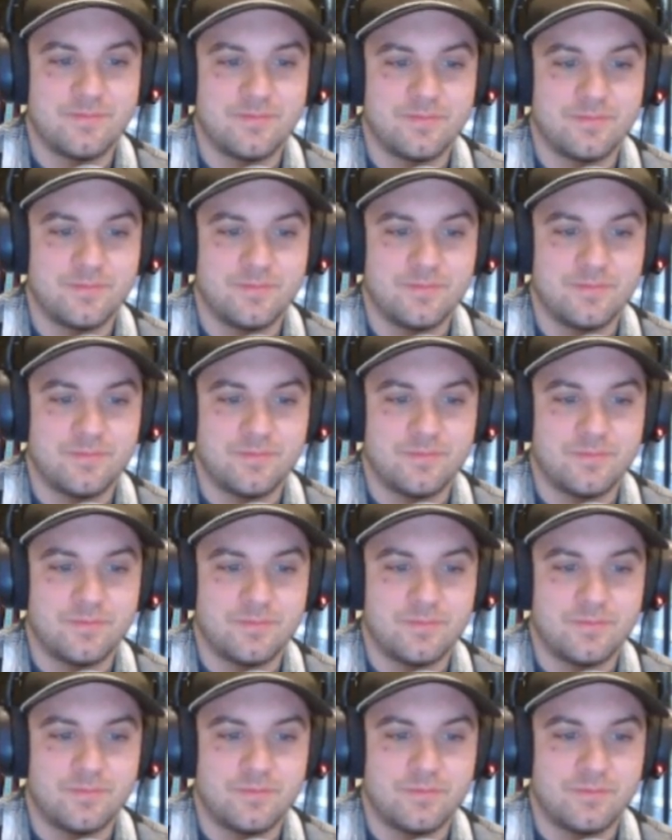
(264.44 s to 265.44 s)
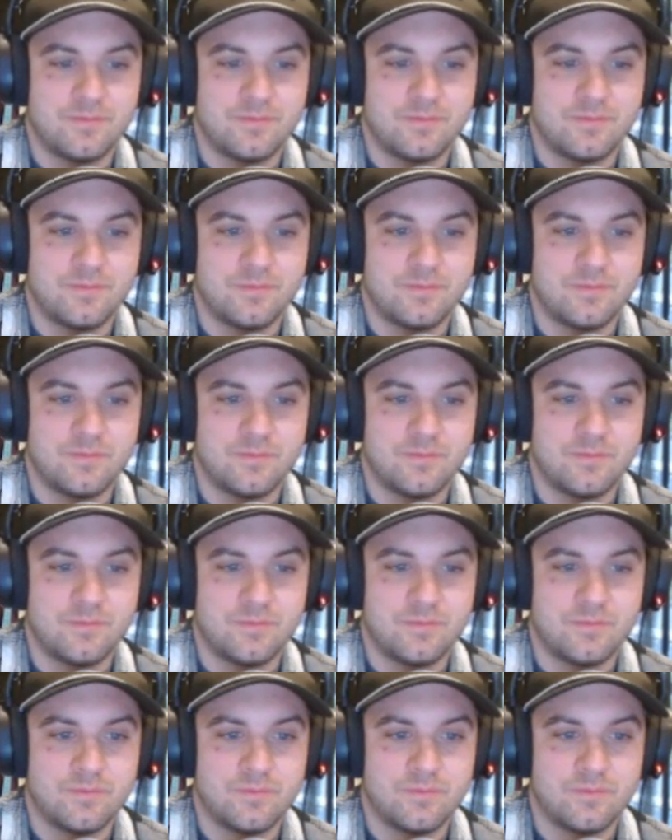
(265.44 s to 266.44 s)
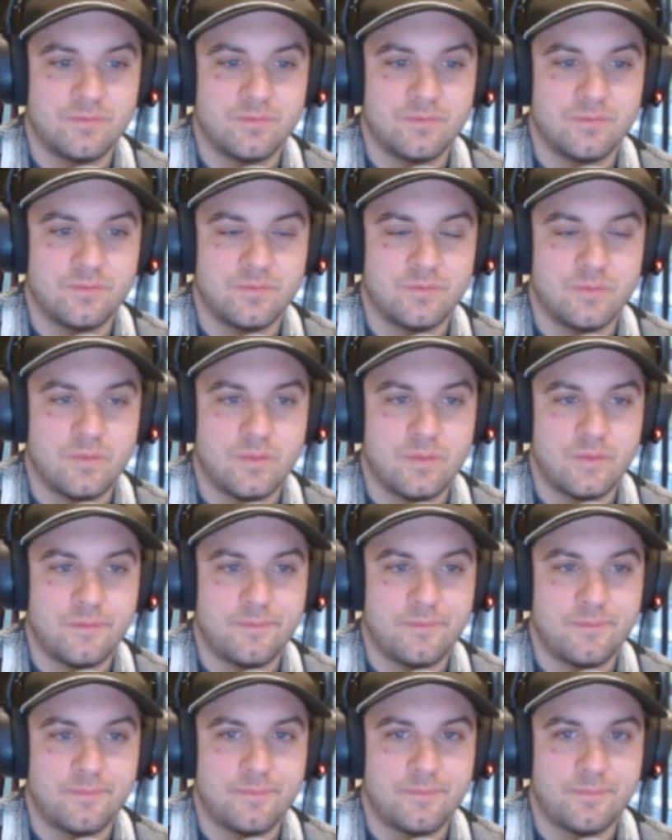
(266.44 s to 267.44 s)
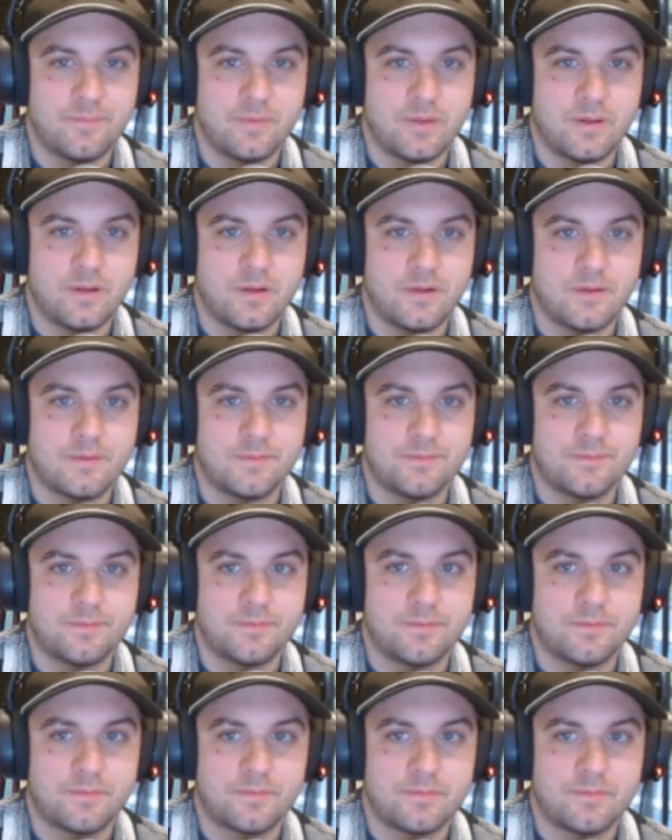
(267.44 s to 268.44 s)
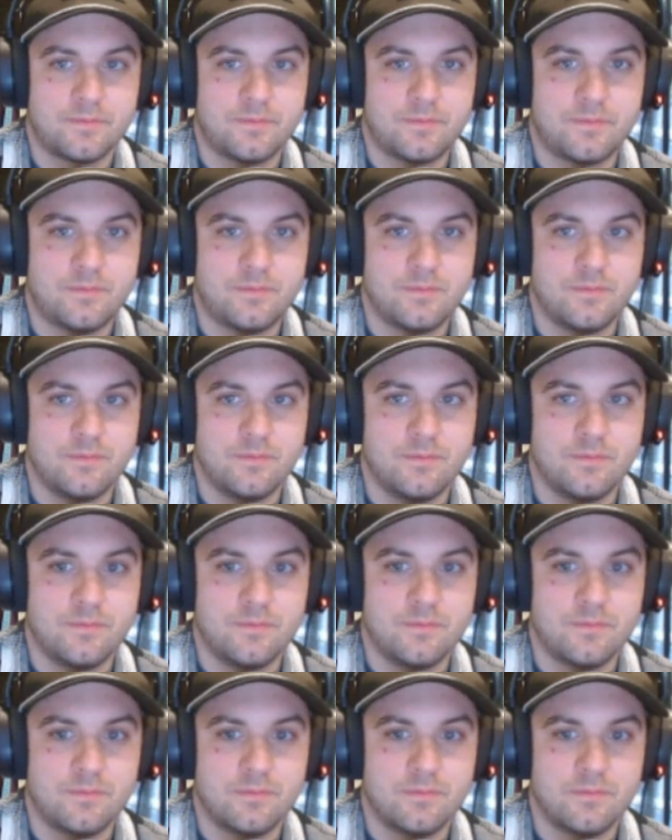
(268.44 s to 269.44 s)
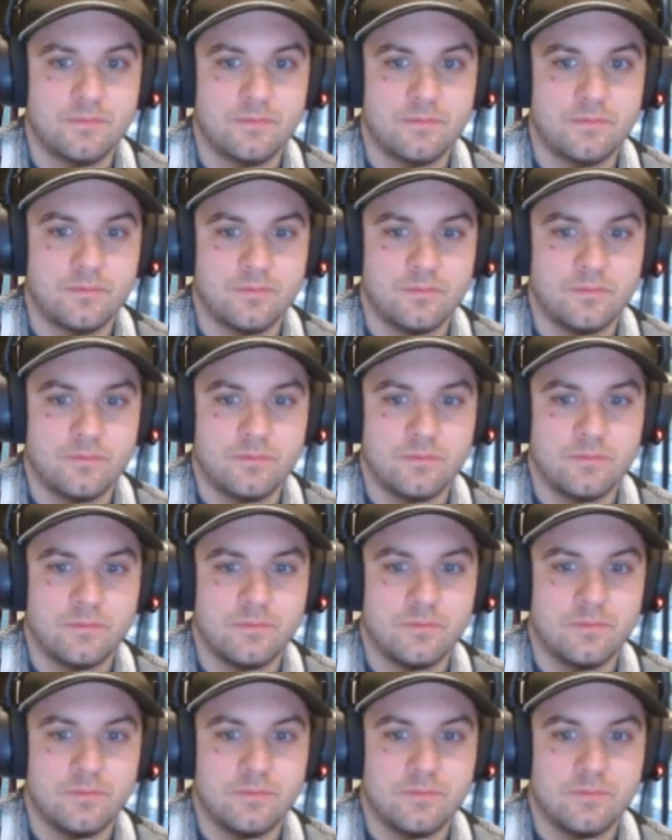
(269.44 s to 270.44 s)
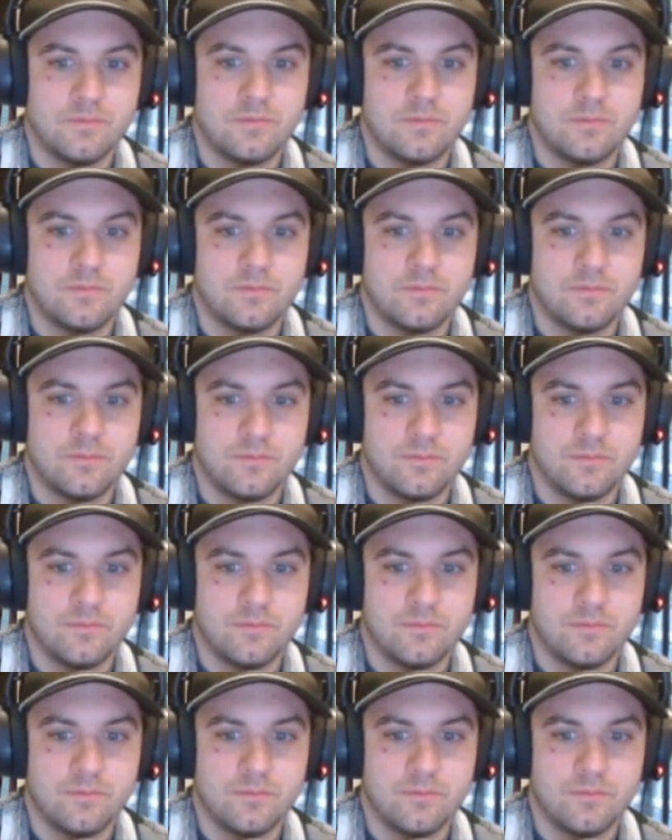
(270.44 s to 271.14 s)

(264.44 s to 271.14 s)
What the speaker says: No words are spoken by the person on screen.